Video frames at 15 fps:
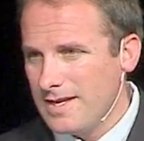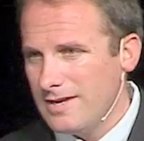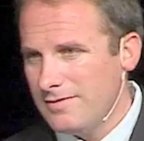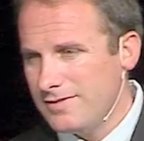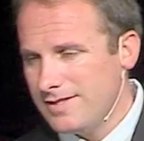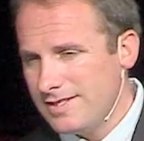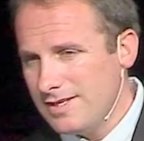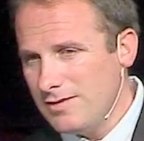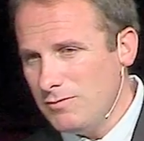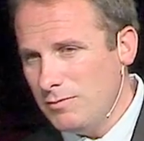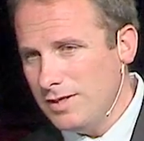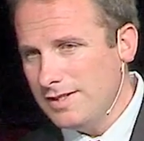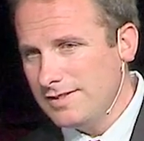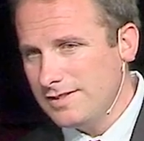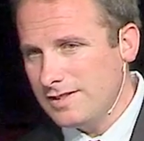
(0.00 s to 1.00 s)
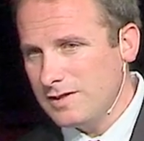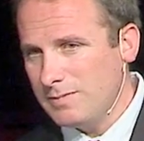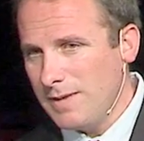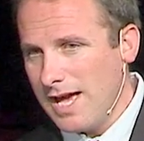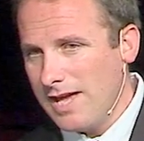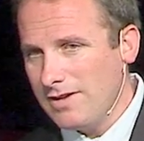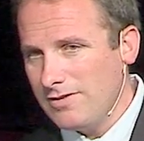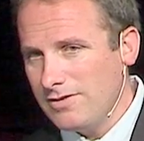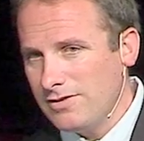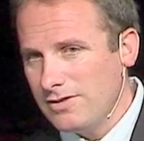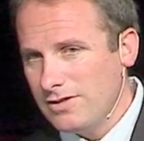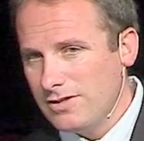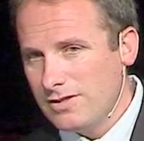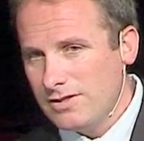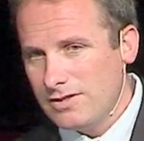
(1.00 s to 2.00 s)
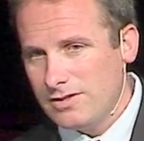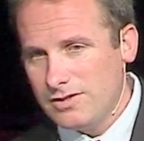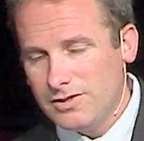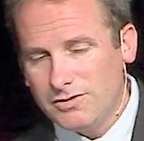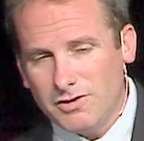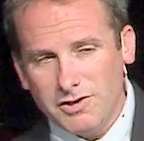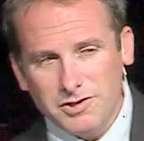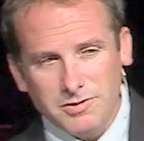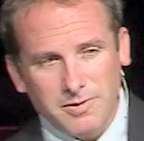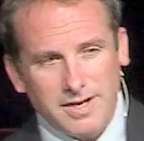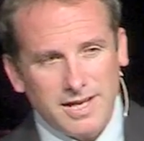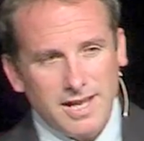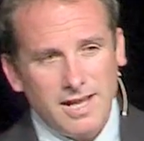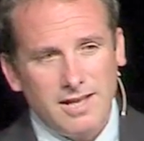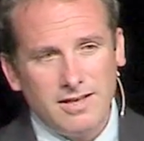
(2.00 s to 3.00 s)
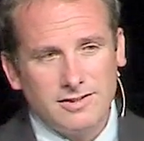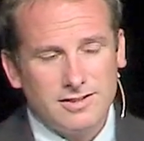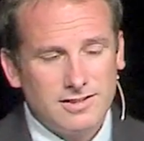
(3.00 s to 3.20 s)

If sin wins this battle, you're on your way to hell.